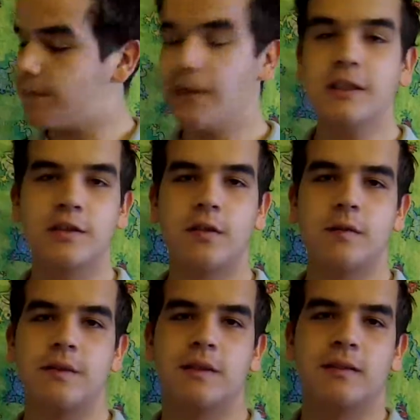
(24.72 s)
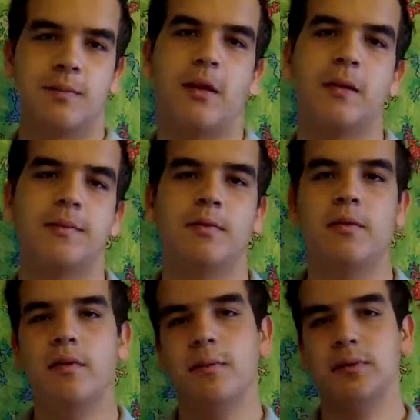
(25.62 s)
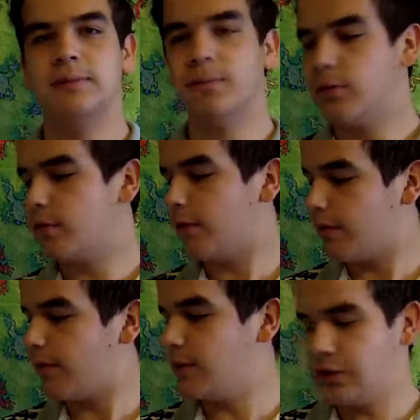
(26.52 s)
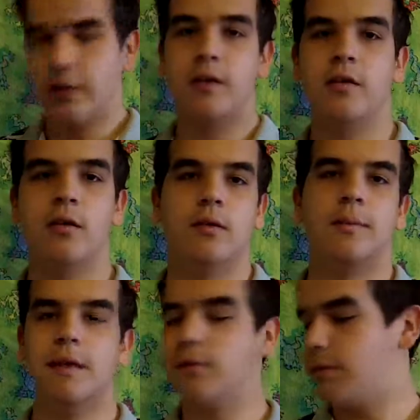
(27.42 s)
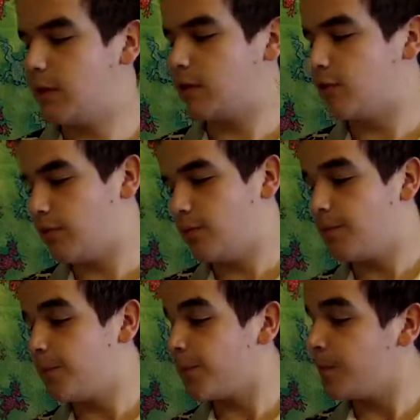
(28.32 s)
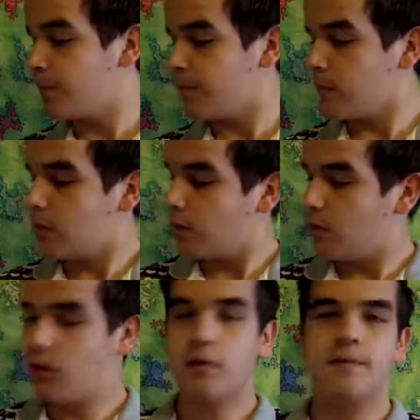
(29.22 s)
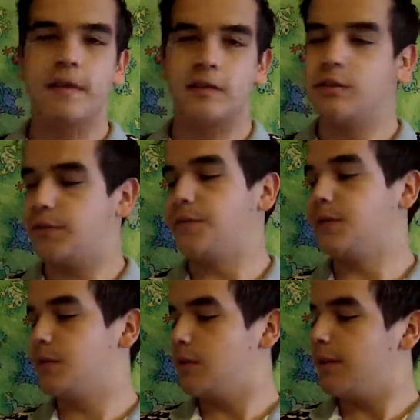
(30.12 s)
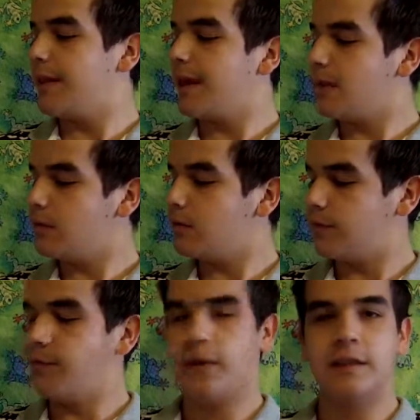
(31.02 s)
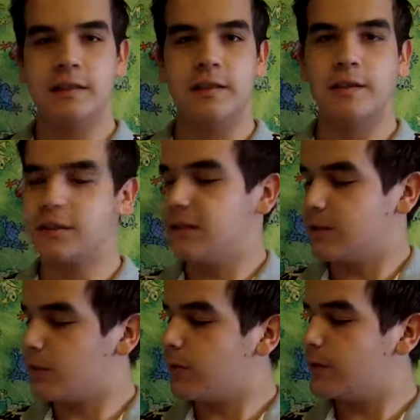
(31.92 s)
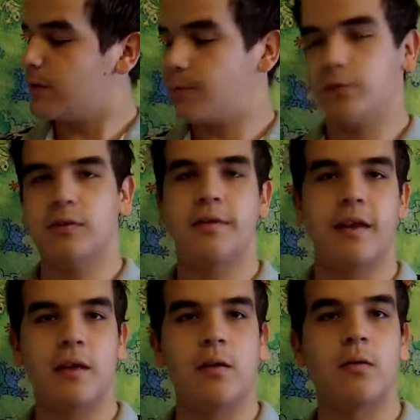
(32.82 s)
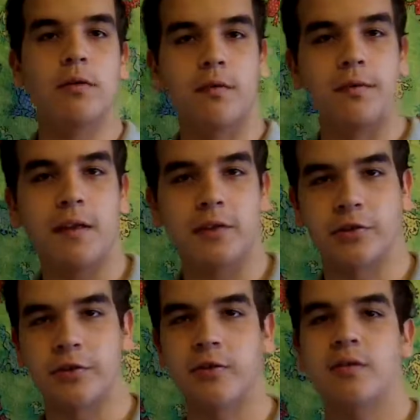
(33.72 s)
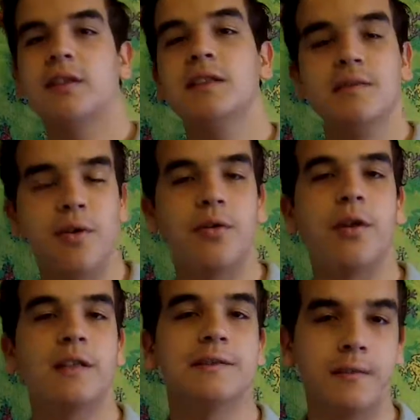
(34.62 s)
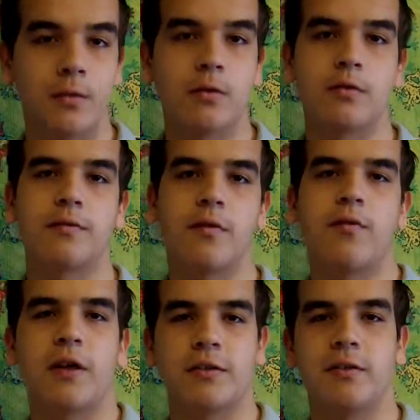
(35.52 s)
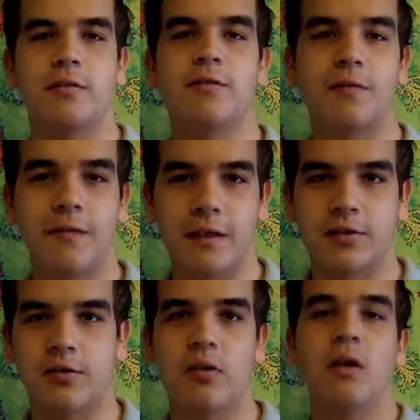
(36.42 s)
flat surface is perhaps one of the most important things you need to know about reflection. On a flat surface, the angle of incidence is always equal to the angle of reflection. This is known as the law of reflection.